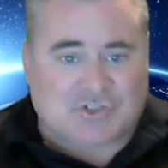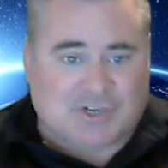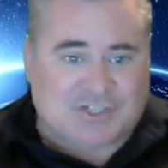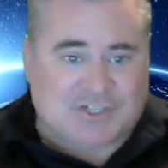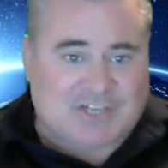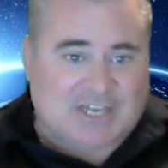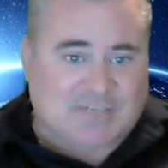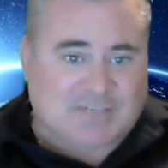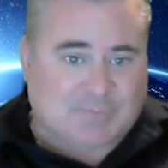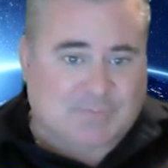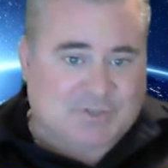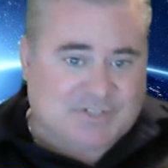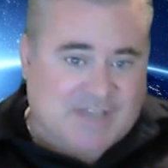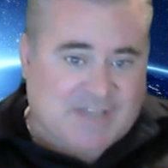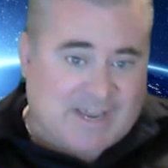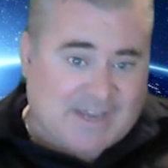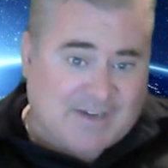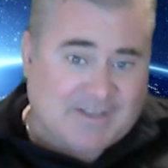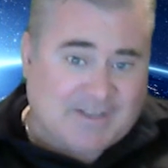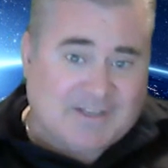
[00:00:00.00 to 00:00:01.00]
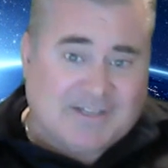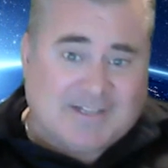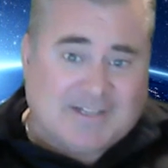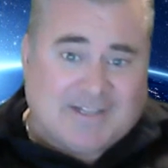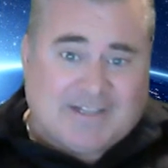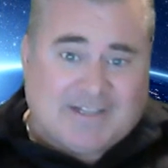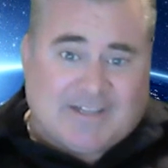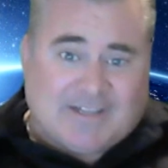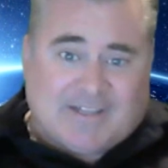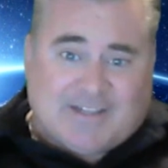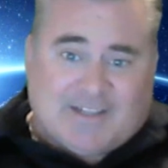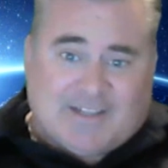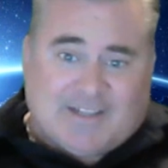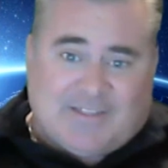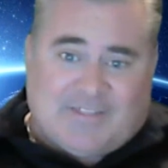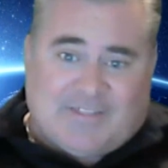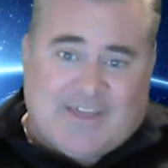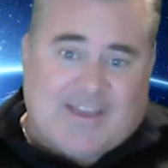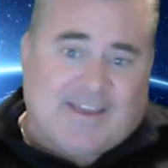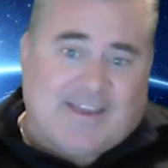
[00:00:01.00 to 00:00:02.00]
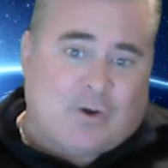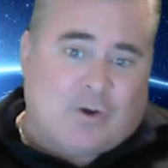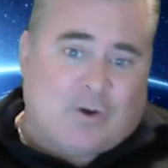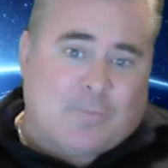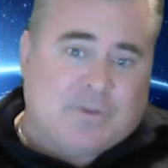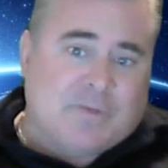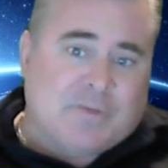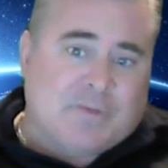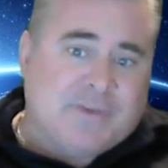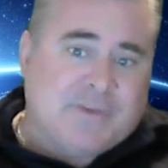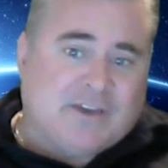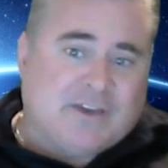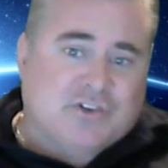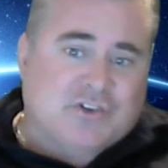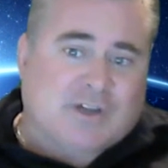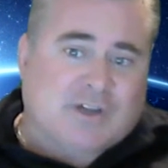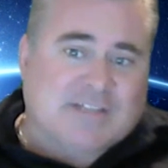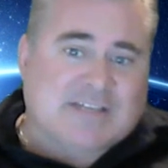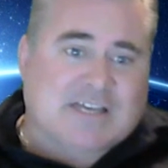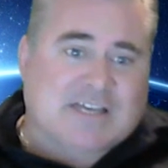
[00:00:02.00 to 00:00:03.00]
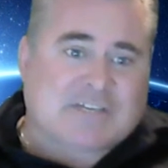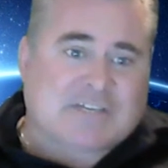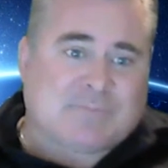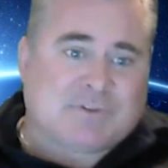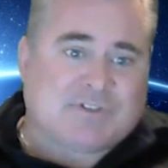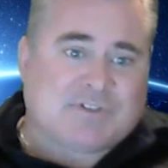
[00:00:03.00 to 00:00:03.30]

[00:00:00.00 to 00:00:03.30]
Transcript: transactions per second, they could go up to 1 million transactions per